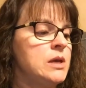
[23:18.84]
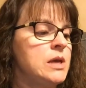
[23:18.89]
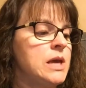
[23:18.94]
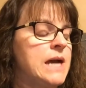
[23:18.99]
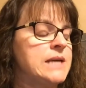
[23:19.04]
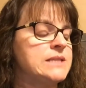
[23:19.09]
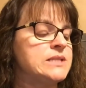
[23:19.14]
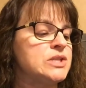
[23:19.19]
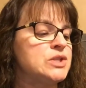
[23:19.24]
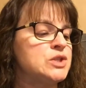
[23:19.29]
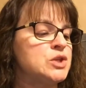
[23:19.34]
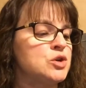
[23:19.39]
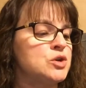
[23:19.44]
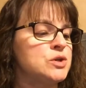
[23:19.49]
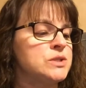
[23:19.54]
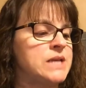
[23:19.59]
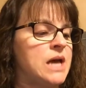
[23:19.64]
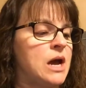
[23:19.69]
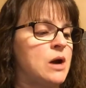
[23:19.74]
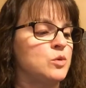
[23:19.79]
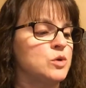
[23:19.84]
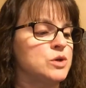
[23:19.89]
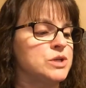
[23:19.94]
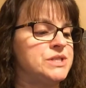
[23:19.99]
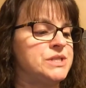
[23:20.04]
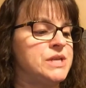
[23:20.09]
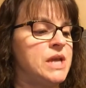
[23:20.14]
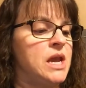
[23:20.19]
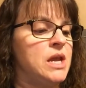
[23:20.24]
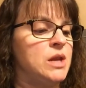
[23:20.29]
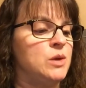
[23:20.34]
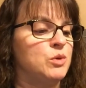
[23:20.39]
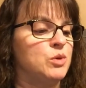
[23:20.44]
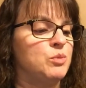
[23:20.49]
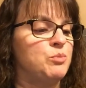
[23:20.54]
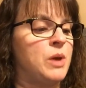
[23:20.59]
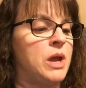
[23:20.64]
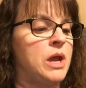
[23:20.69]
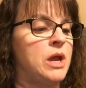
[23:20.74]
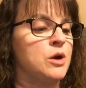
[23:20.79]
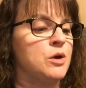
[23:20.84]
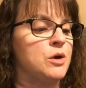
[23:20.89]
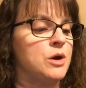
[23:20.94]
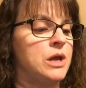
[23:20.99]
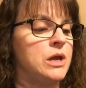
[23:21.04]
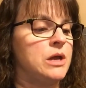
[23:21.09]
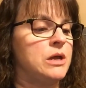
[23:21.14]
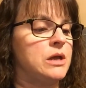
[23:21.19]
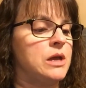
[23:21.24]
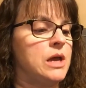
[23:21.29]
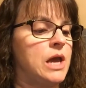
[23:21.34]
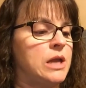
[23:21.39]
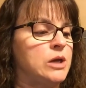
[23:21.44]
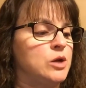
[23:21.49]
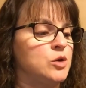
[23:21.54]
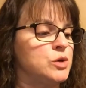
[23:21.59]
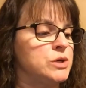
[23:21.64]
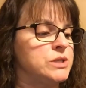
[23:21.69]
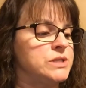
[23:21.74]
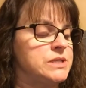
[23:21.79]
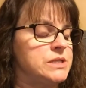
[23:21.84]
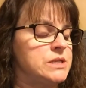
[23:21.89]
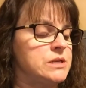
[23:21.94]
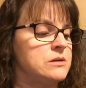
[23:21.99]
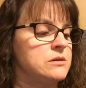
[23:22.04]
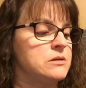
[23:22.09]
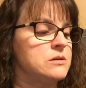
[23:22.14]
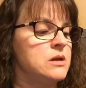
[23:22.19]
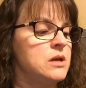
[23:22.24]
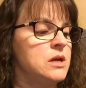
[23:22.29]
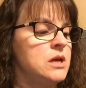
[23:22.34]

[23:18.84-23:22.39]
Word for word: As it turns out, we're staying with Perry and Kristen.